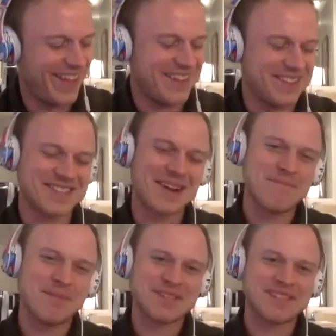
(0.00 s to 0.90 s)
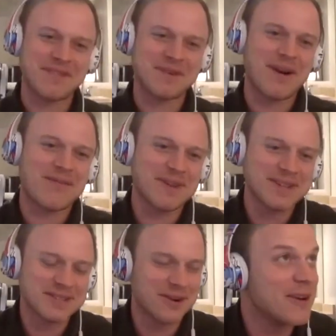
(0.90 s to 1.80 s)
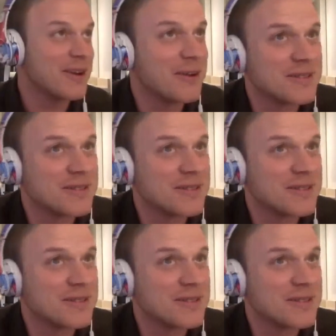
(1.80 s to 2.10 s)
Is that a book 7 reference? Or no,